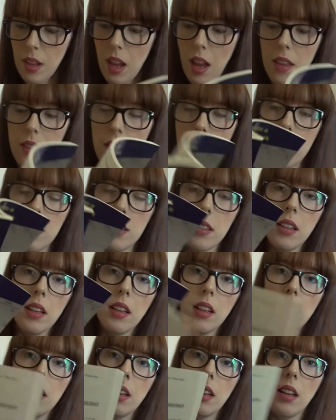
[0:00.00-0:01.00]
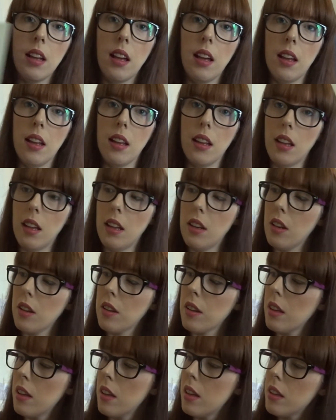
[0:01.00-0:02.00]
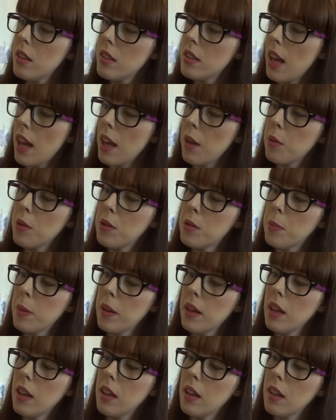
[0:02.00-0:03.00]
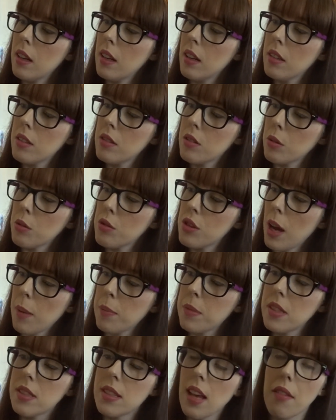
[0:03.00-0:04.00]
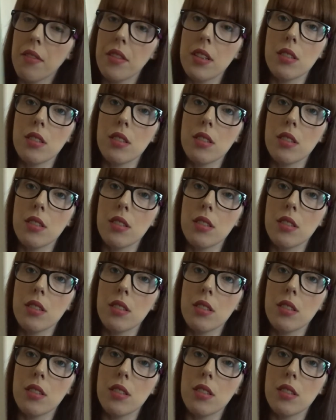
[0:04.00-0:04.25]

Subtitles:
And then another day would be, so chapter 7